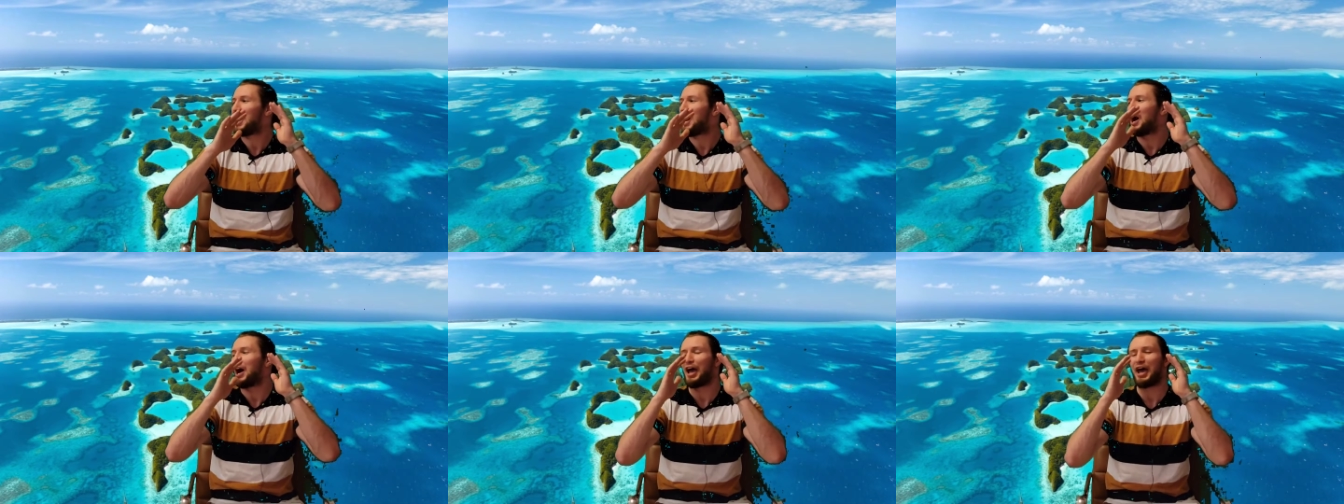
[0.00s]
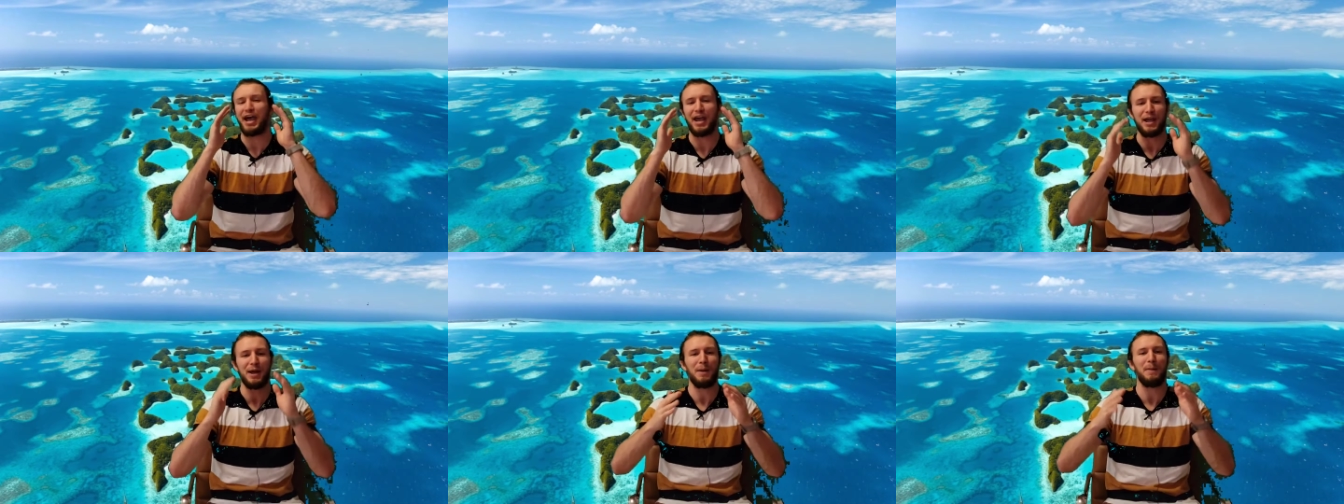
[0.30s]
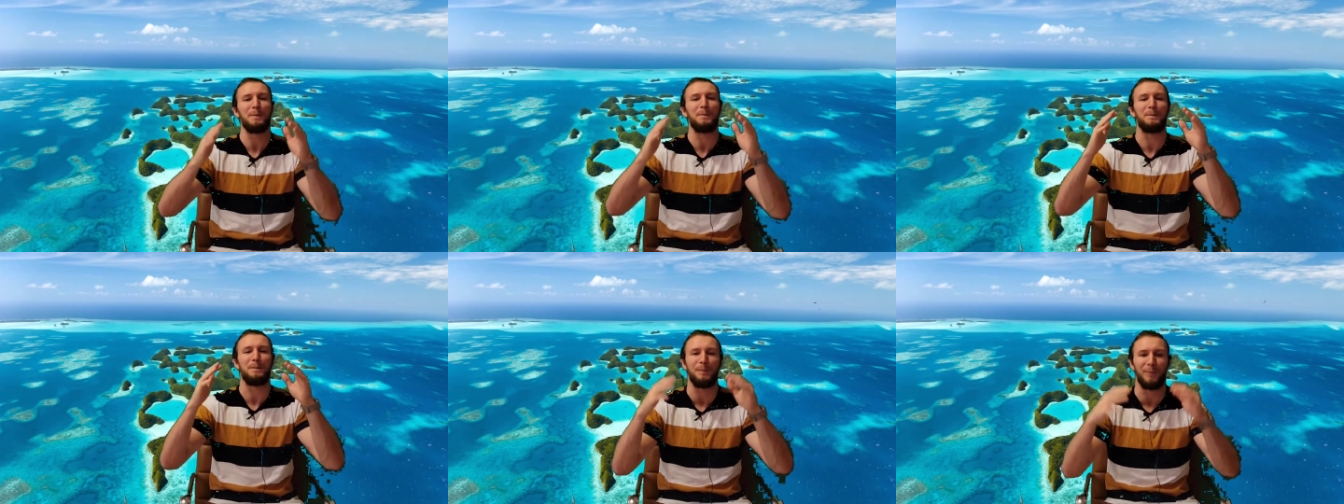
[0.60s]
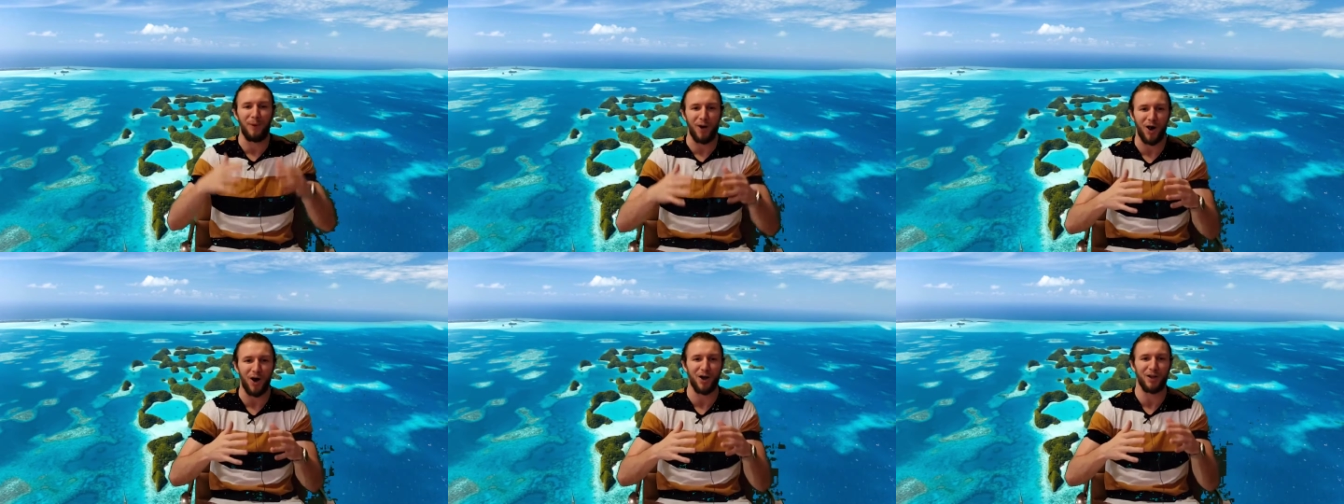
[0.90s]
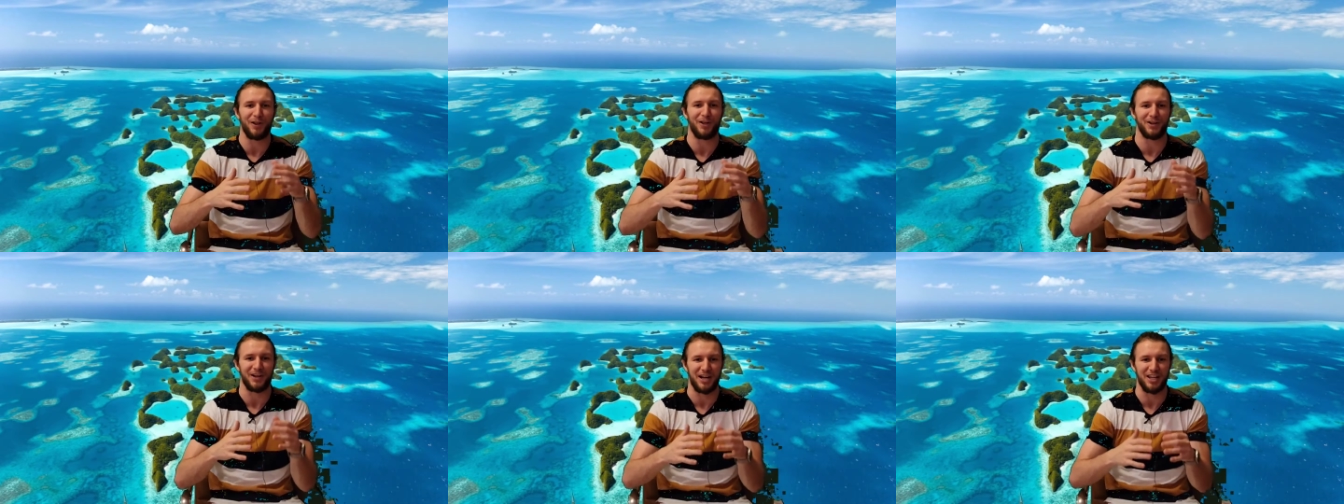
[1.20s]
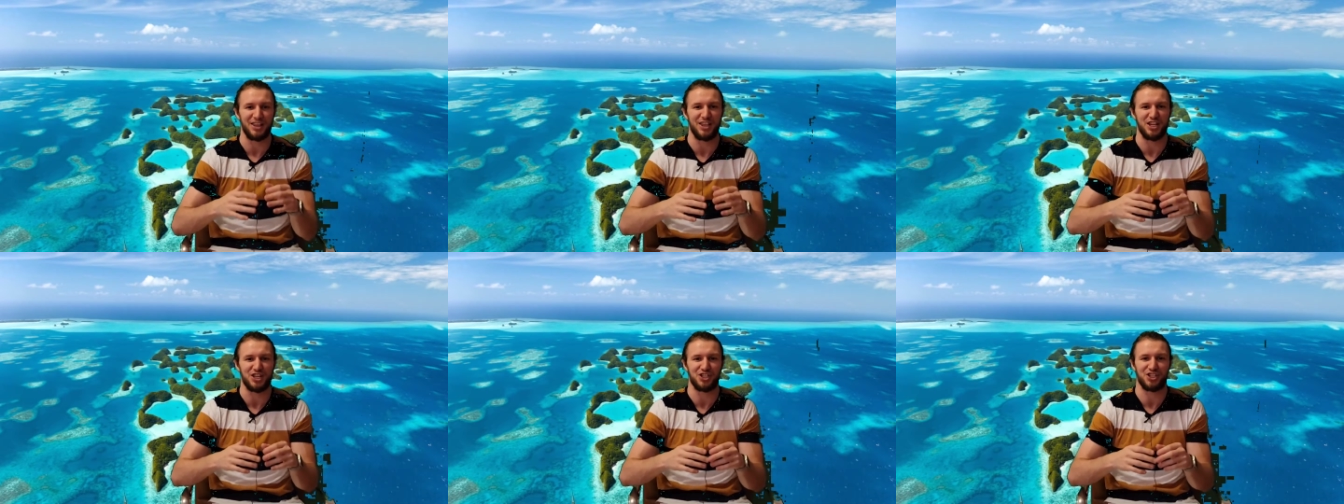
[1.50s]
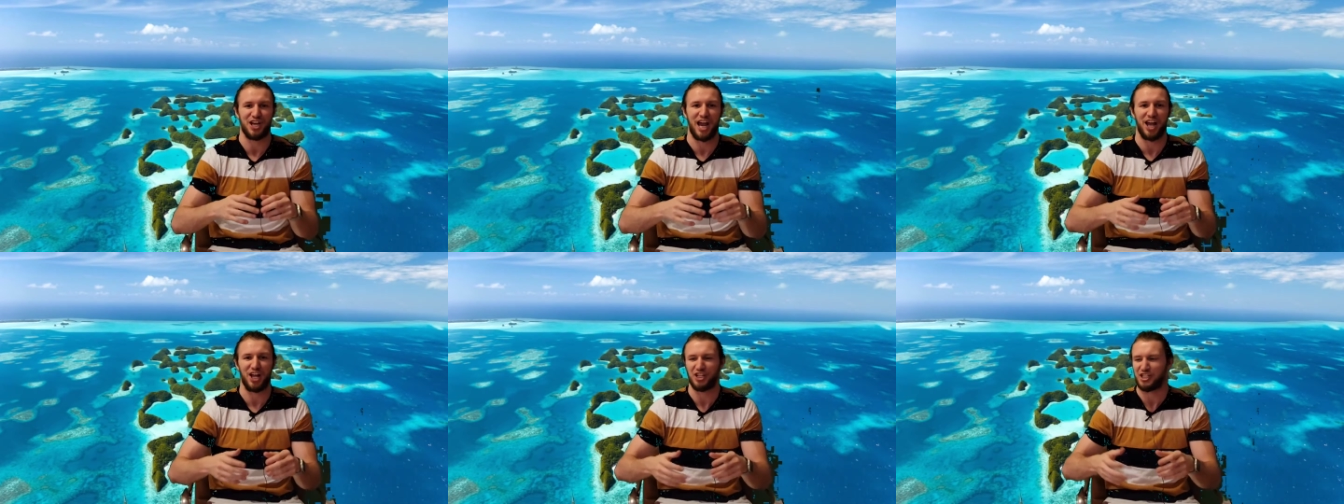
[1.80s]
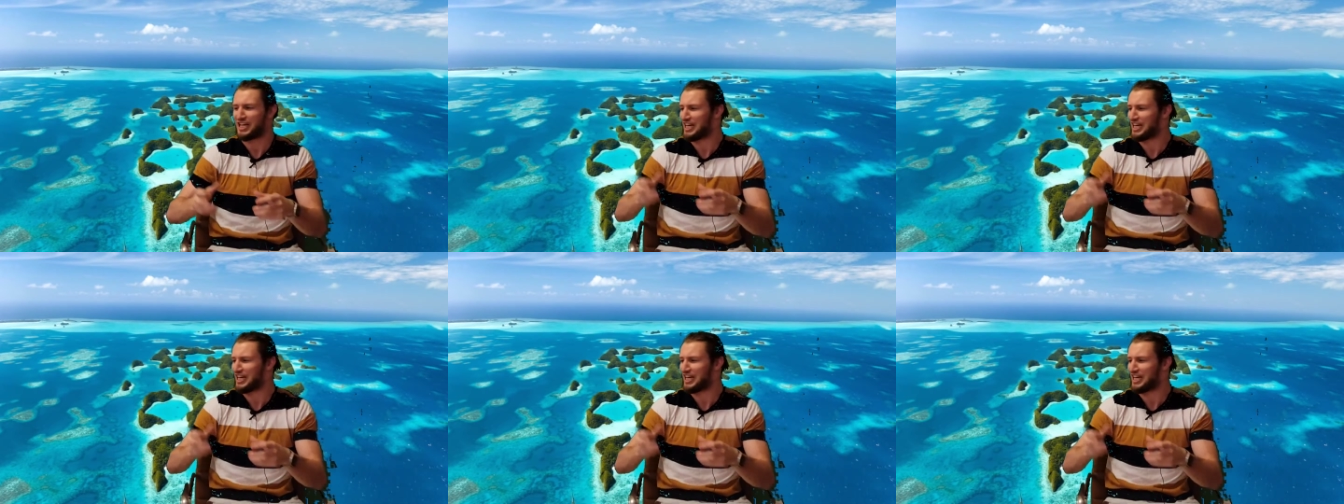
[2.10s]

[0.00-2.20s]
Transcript: a baller in this challenge.